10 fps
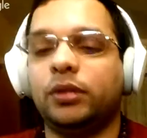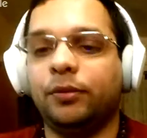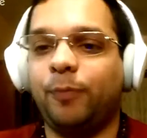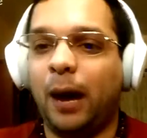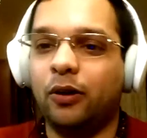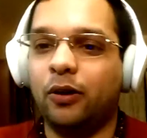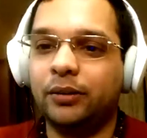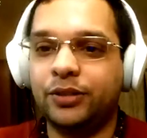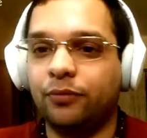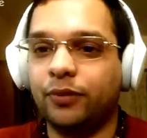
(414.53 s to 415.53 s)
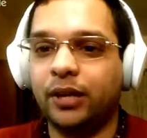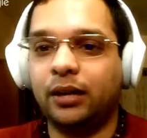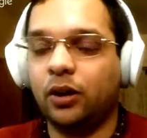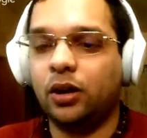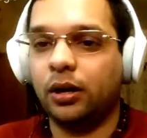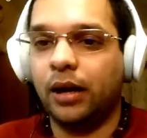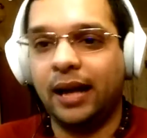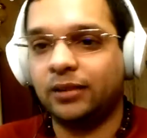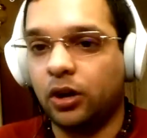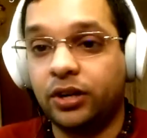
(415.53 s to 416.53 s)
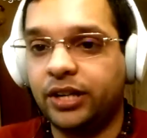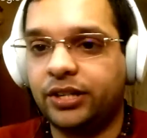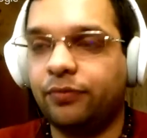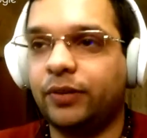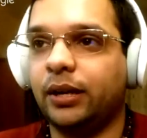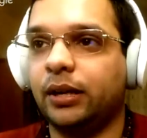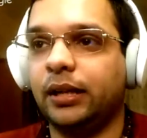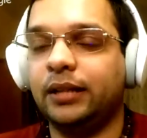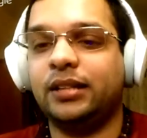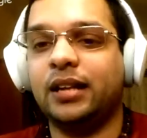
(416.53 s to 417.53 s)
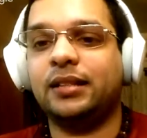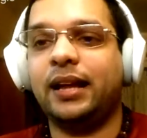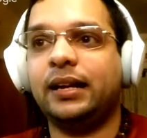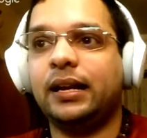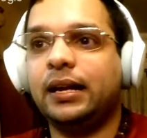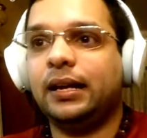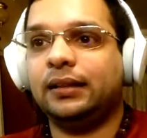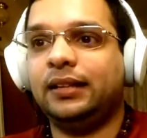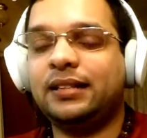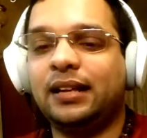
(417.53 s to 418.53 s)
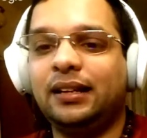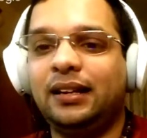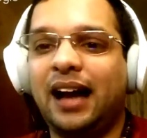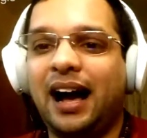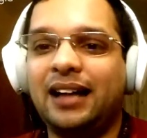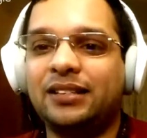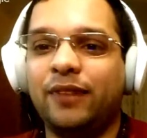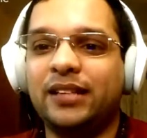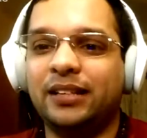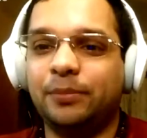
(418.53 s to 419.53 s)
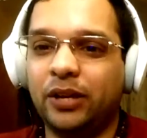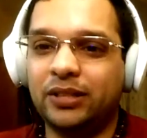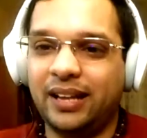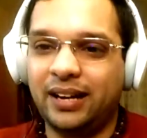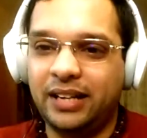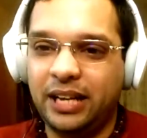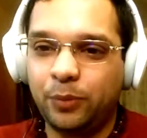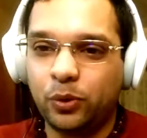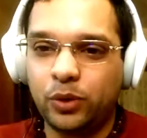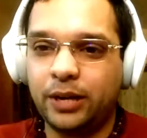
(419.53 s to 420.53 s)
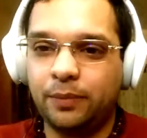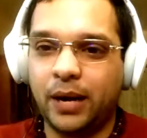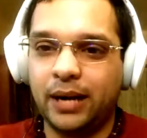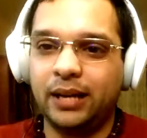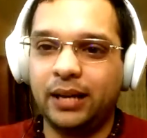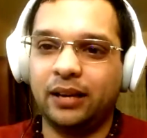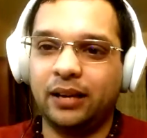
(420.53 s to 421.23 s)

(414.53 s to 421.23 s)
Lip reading: the power has already shifted. It's just that these are the last vestiges, because they are a deep-rooted party. They